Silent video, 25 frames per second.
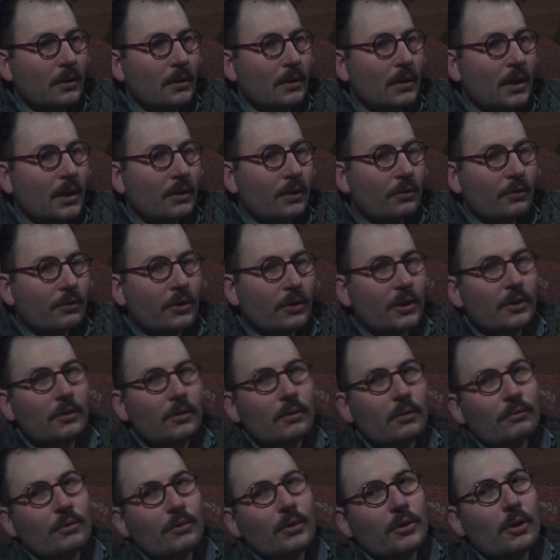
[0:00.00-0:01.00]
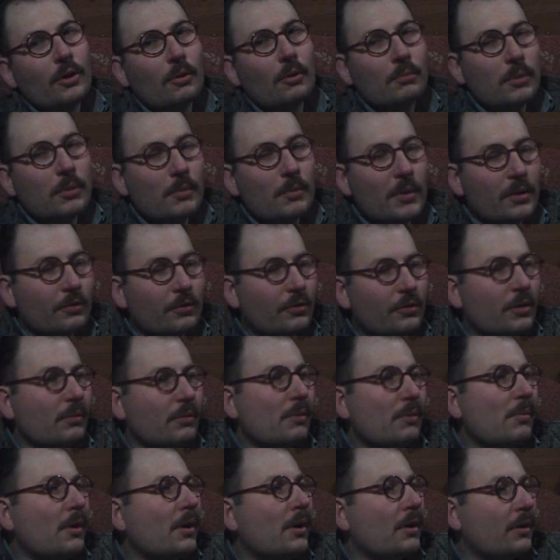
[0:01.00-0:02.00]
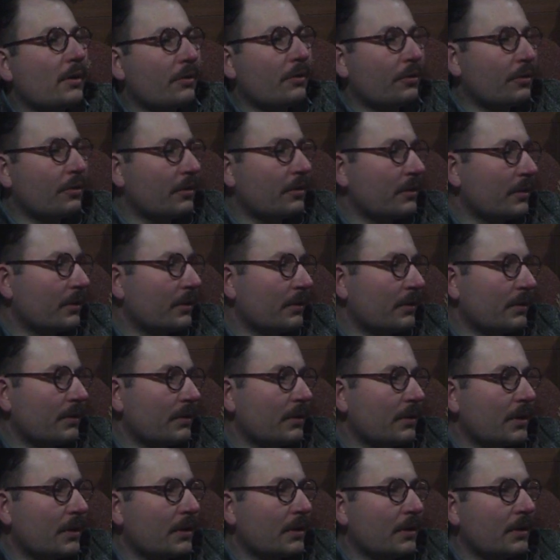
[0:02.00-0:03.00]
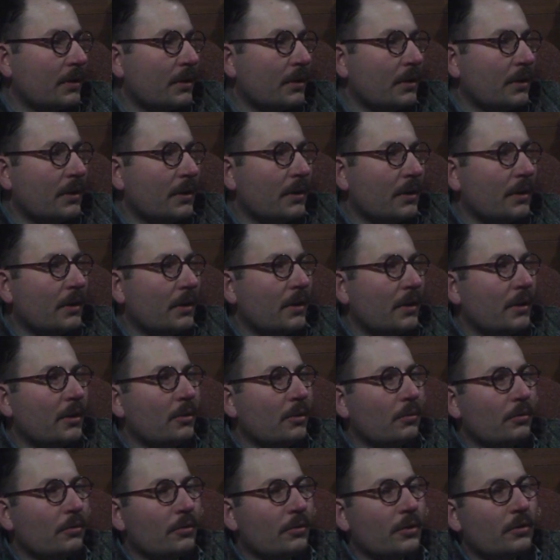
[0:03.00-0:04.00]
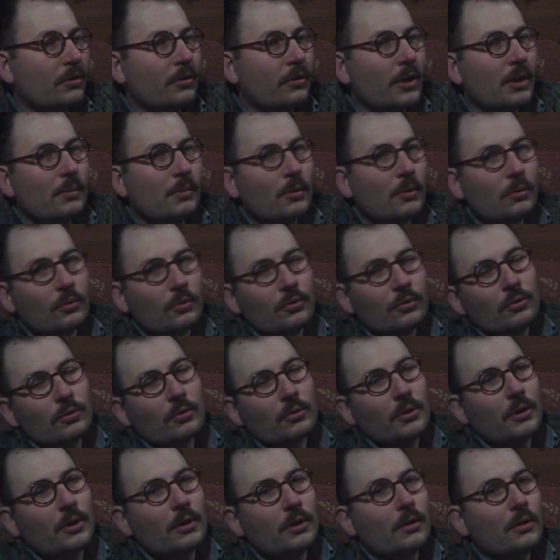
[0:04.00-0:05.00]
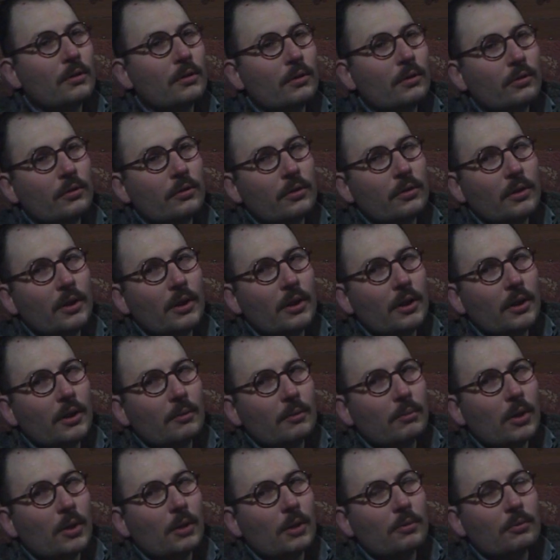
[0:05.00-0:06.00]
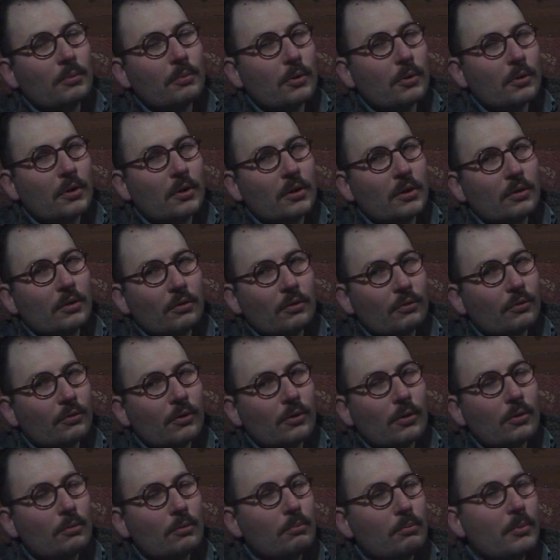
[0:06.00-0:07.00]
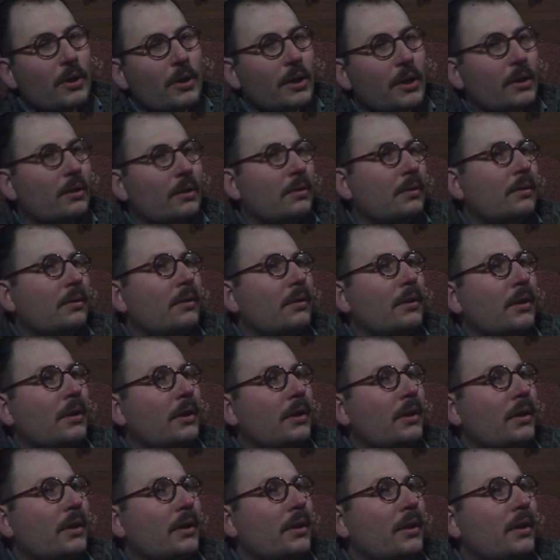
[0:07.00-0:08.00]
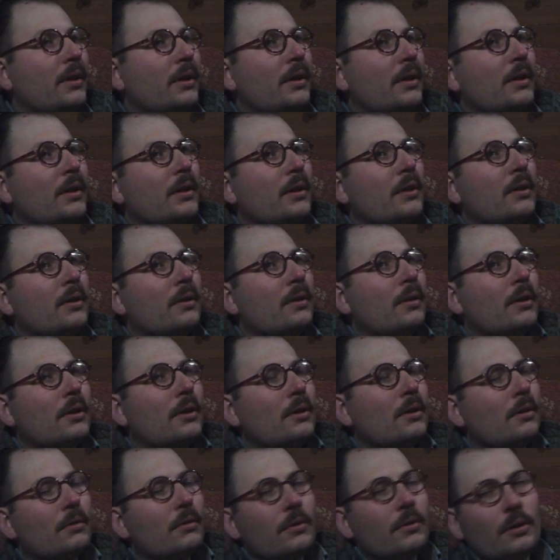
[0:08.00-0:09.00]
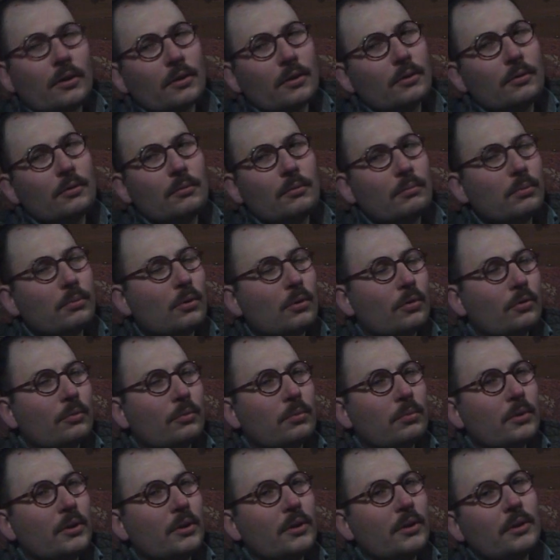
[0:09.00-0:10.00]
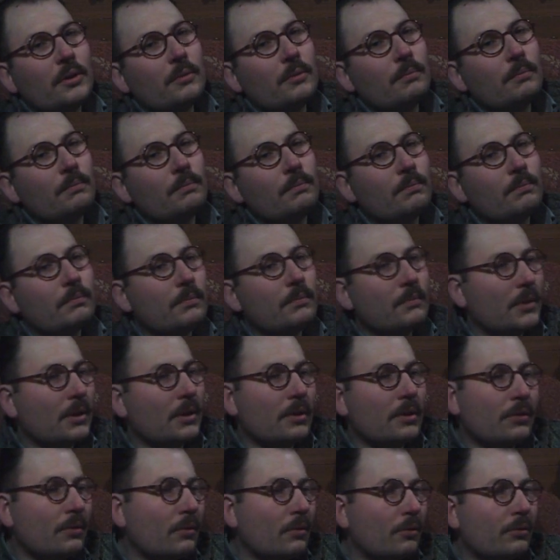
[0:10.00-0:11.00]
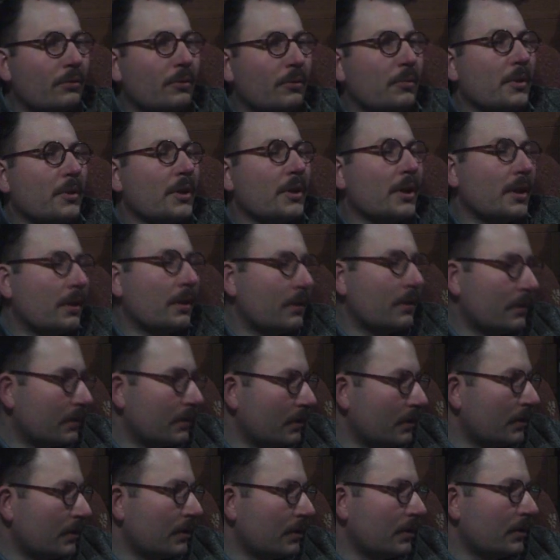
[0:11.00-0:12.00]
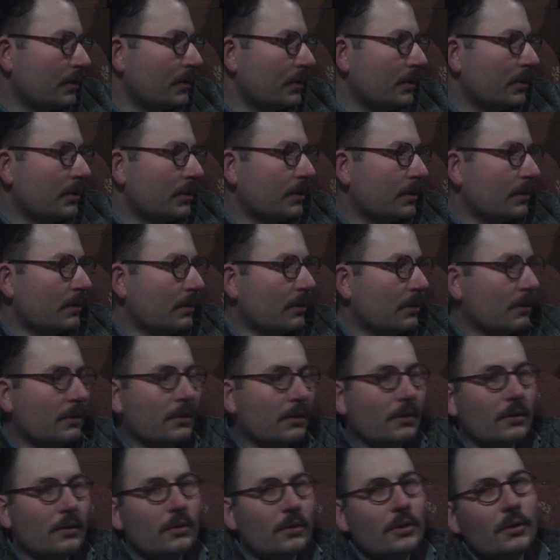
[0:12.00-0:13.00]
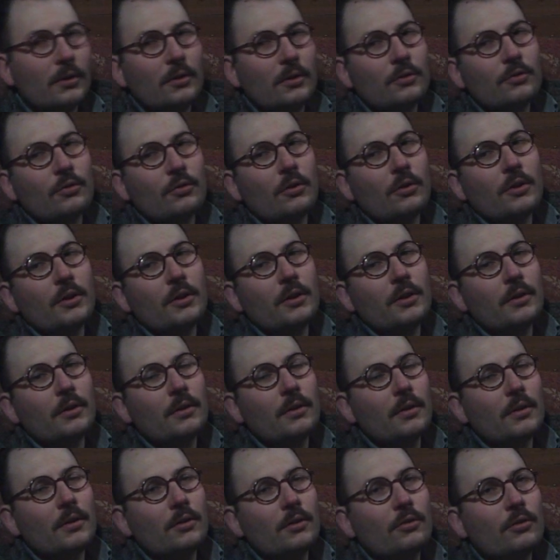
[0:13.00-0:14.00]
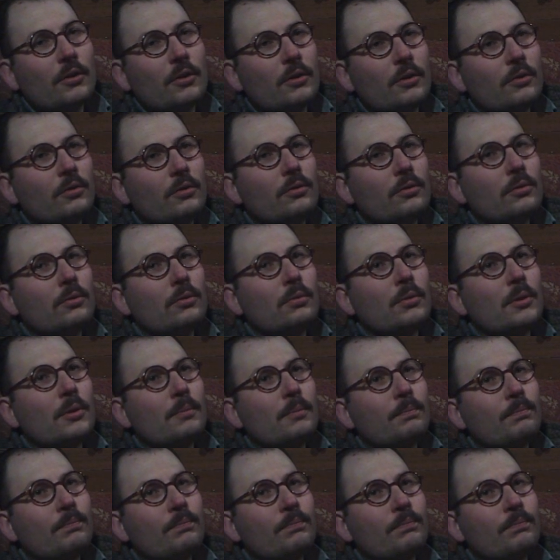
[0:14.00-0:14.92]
let's say not very complimentary remarks, and it was the same old story. Oh, this pipe smoking is for old men, and I couldn't possibly, it's not for me. I did try to